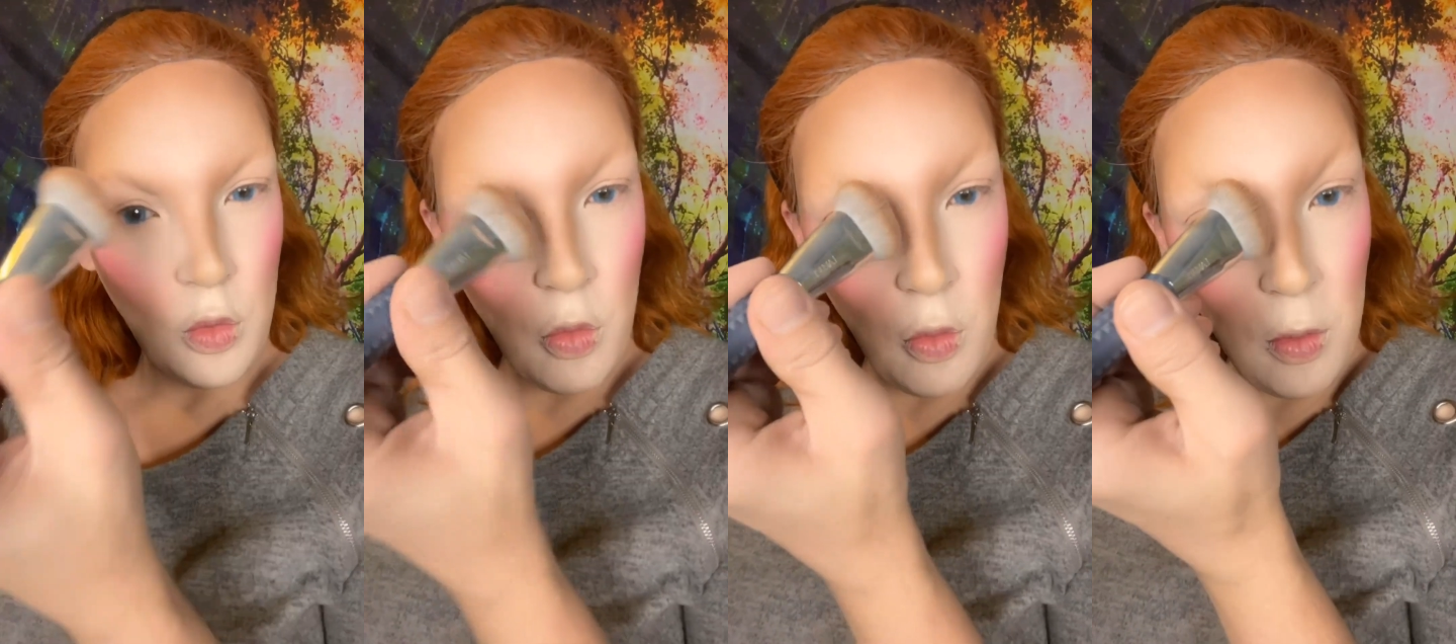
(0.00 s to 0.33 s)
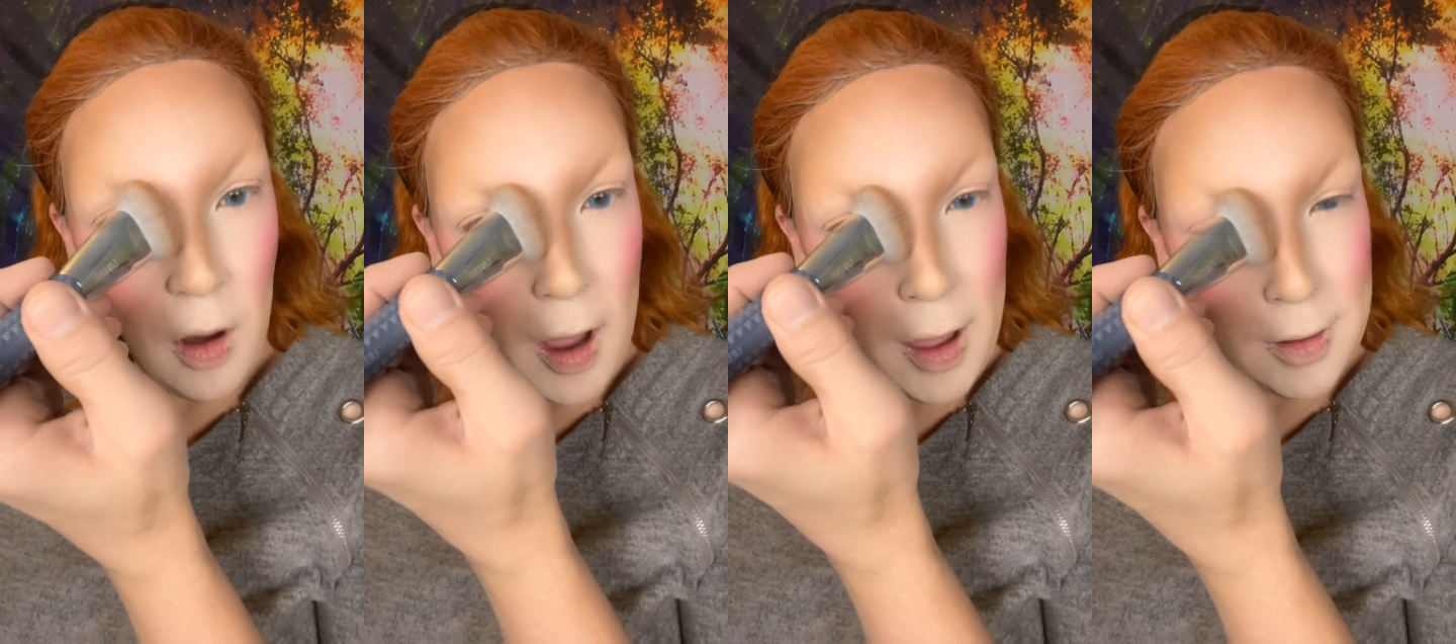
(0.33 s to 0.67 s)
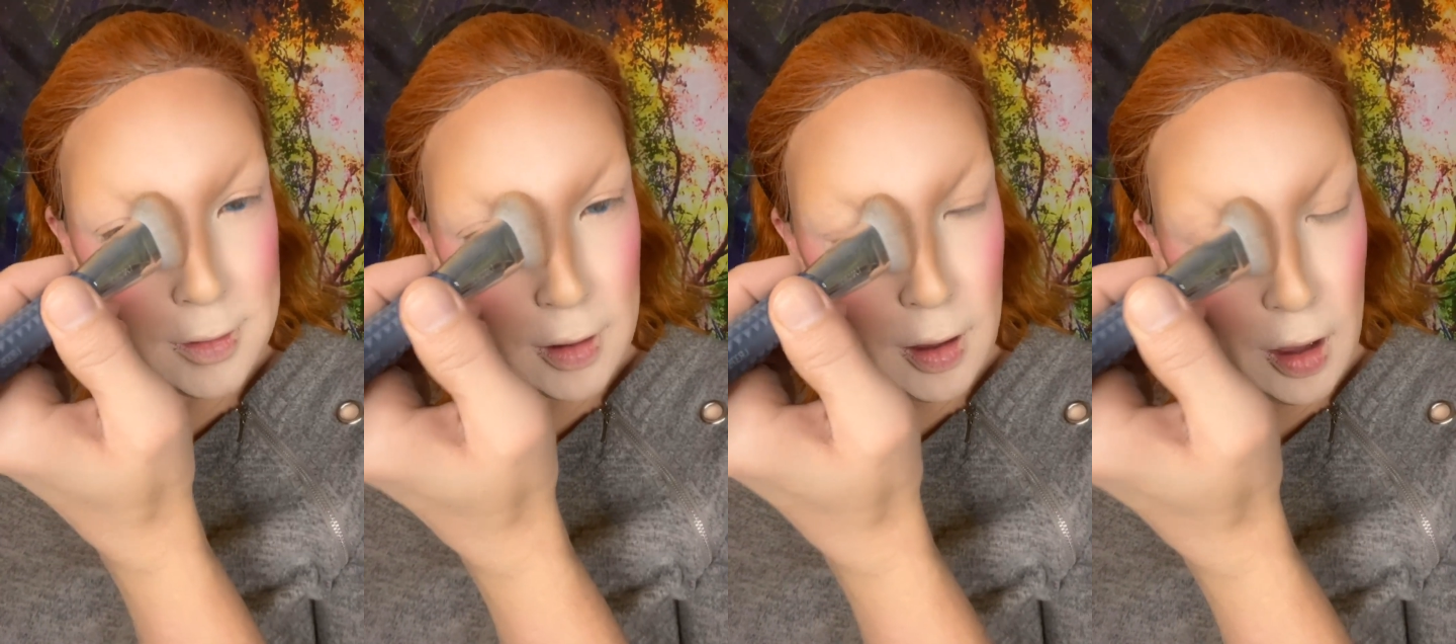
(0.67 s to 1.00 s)
right
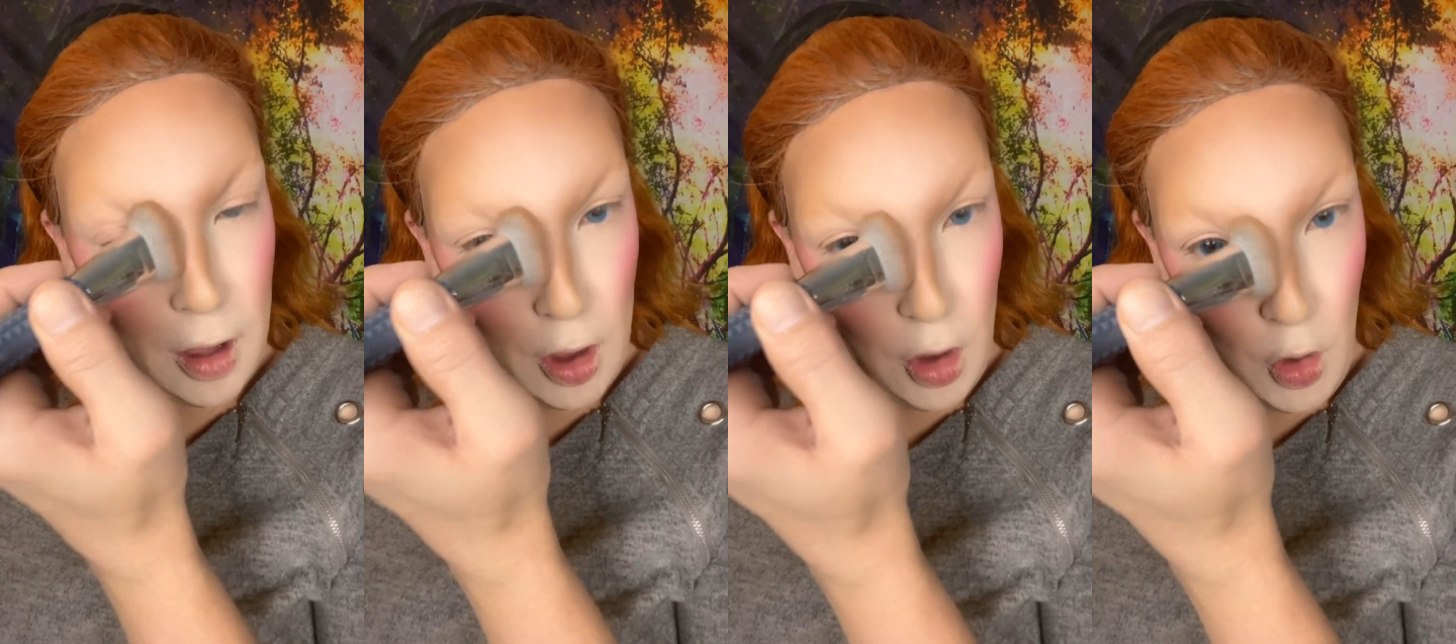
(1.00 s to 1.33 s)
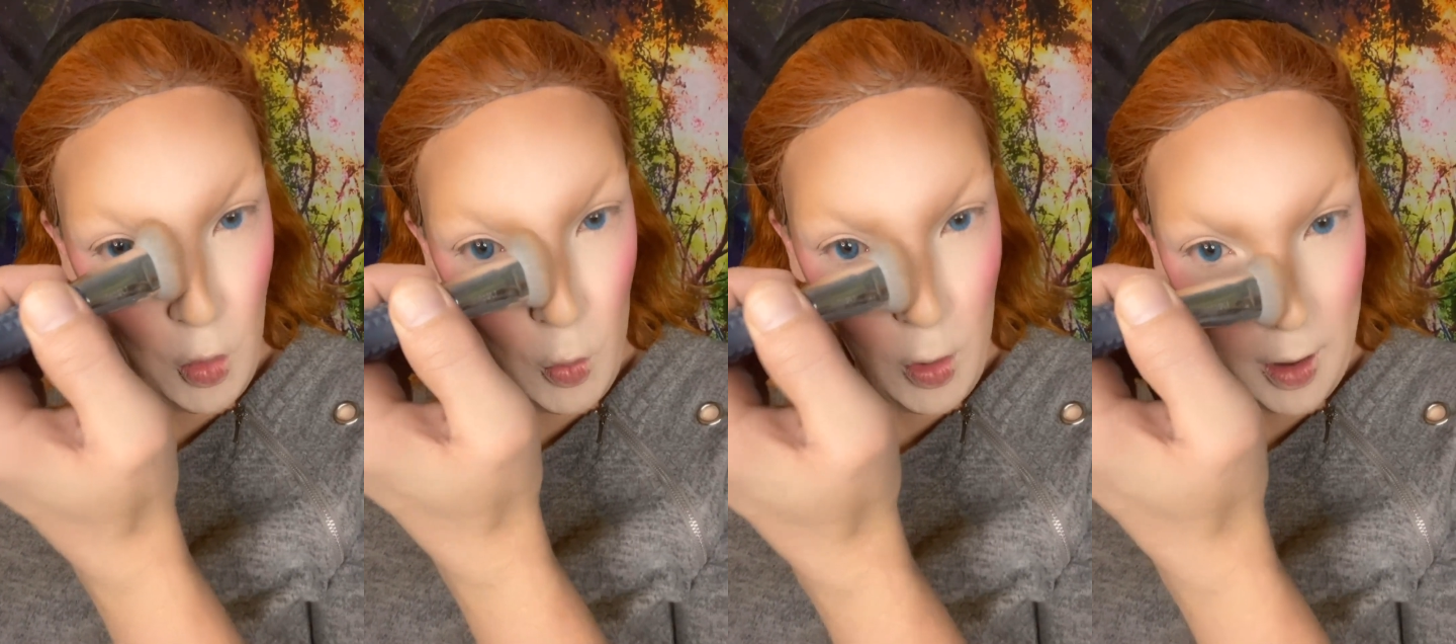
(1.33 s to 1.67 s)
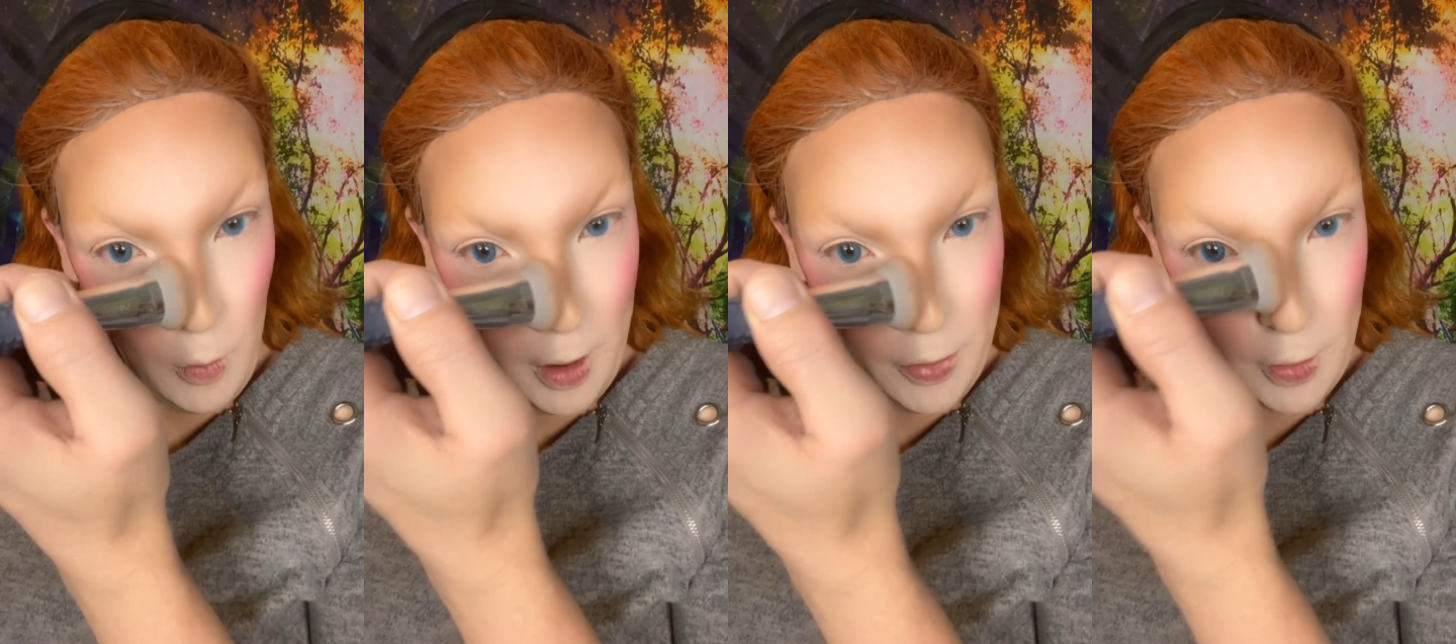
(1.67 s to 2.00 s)
where I
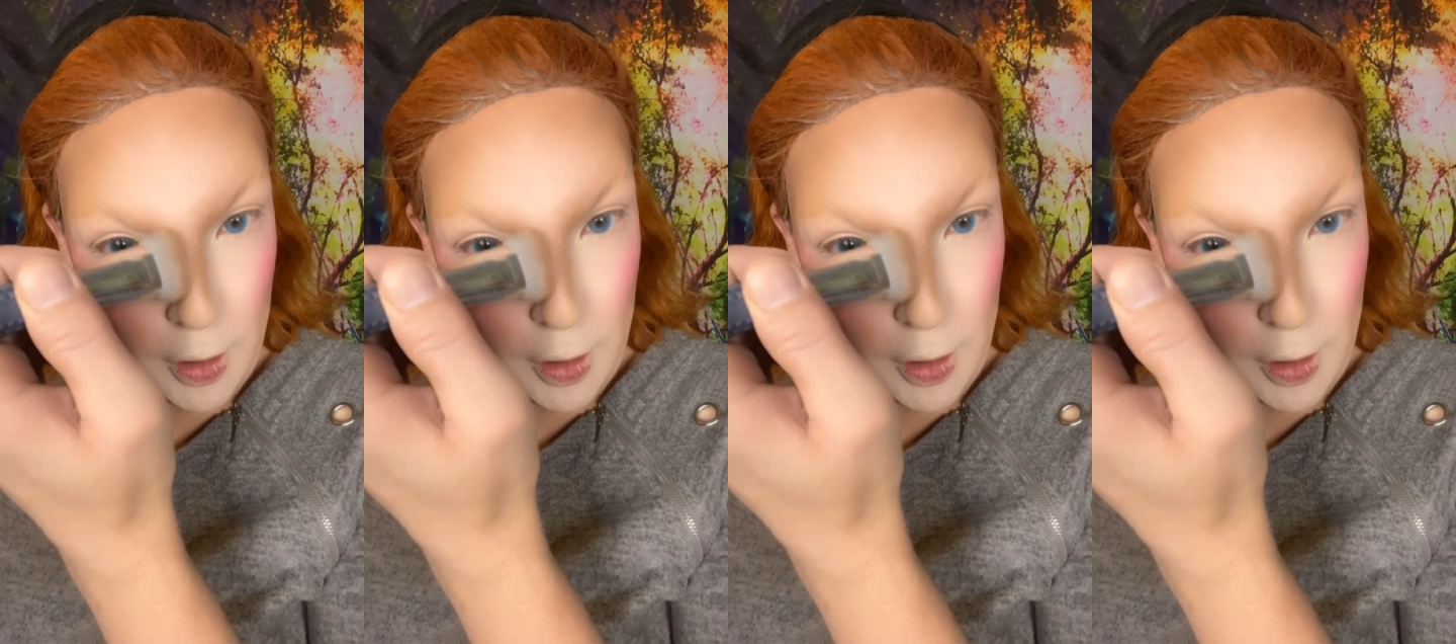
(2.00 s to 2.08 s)
want the